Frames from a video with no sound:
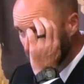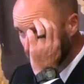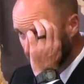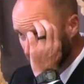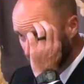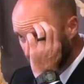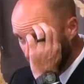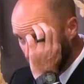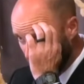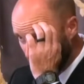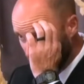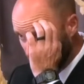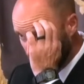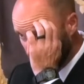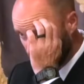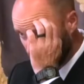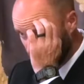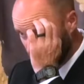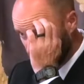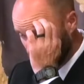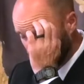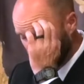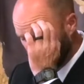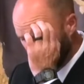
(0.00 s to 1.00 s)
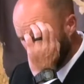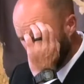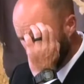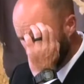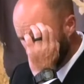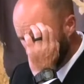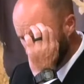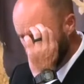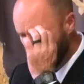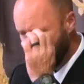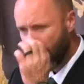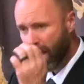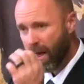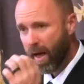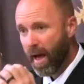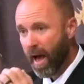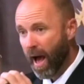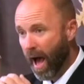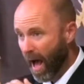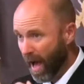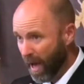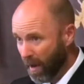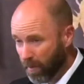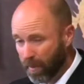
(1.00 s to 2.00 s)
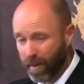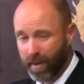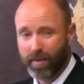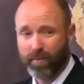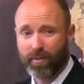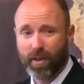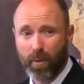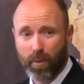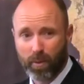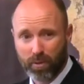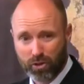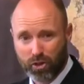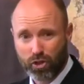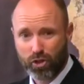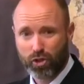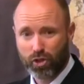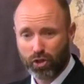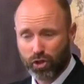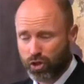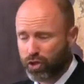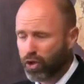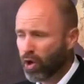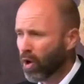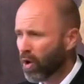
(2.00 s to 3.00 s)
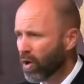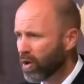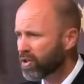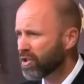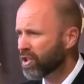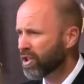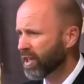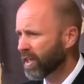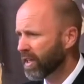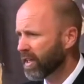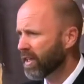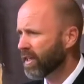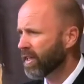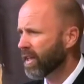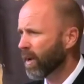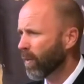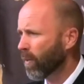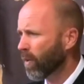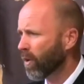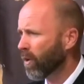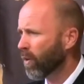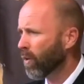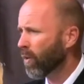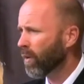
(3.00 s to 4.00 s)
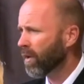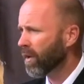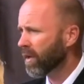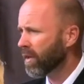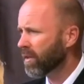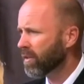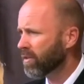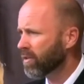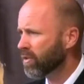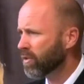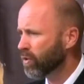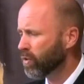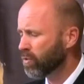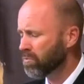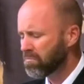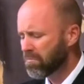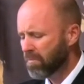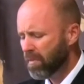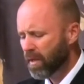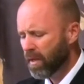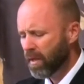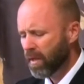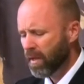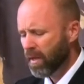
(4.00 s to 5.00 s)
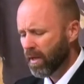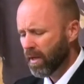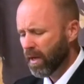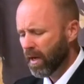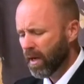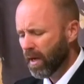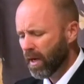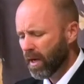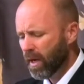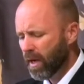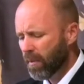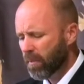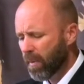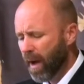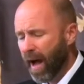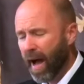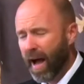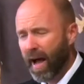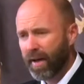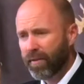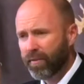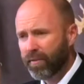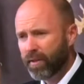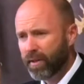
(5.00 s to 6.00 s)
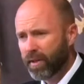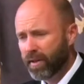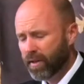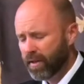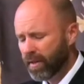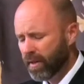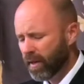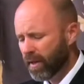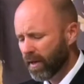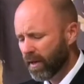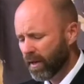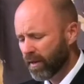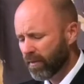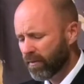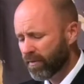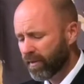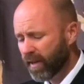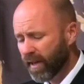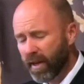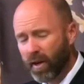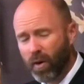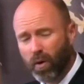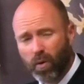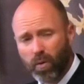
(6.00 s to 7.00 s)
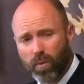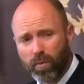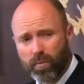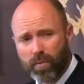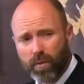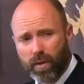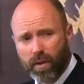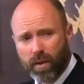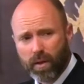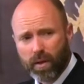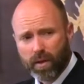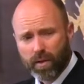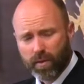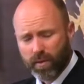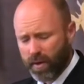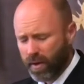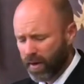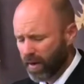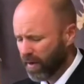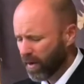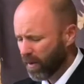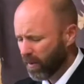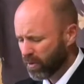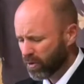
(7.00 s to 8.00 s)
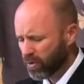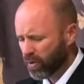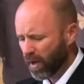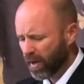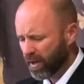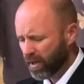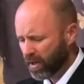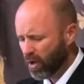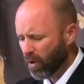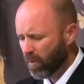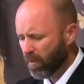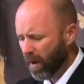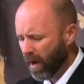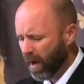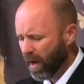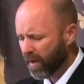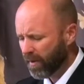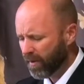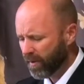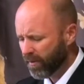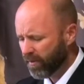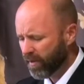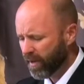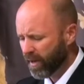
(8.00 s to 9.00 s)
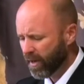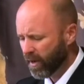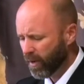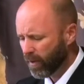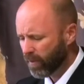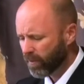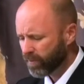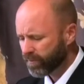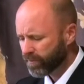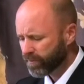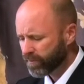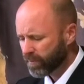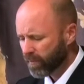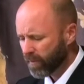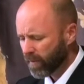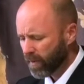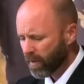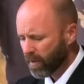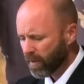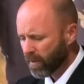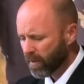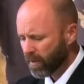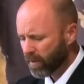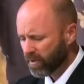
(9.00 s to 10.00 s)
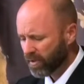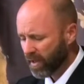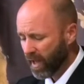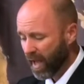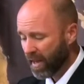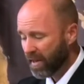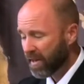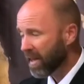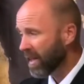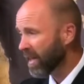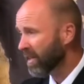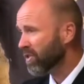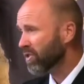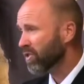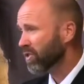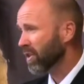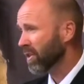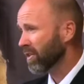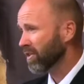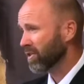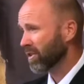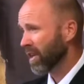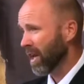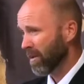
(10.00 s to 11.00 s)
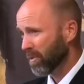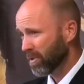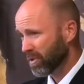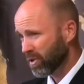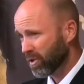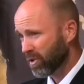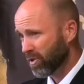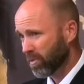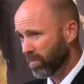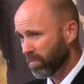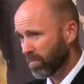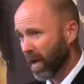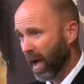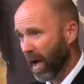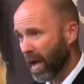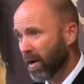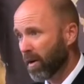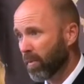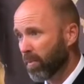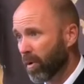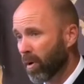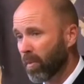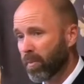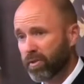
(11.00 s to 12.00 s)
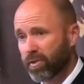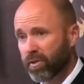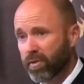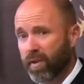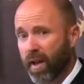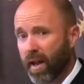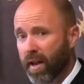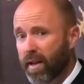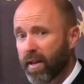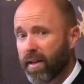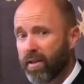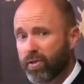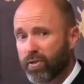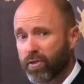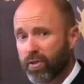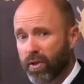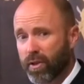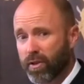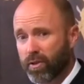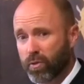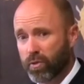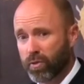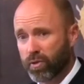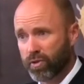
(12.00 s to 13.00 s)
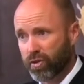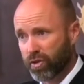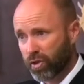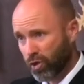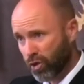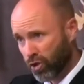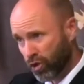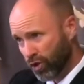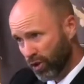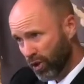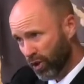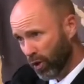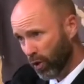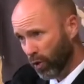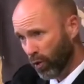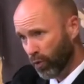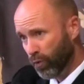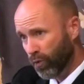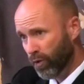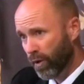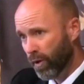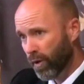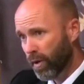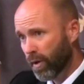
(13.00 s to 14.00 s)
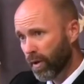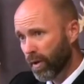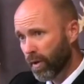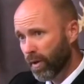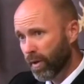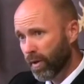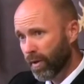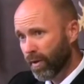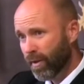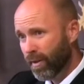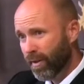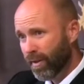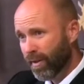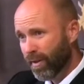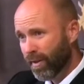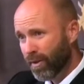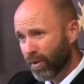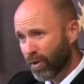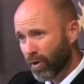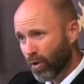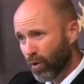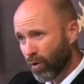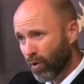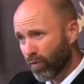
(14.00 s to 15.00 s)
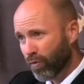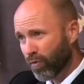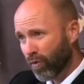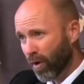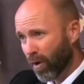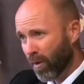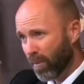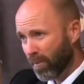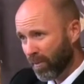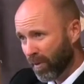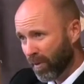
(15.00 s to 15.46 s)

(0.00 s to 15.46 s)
fire to the Lord. I believe they were charging in, they were going into uh, behind the uh, veil. There, they were trying to go behind the veil because they had the incense, and that was kind of the purpose of that incense was to shield you from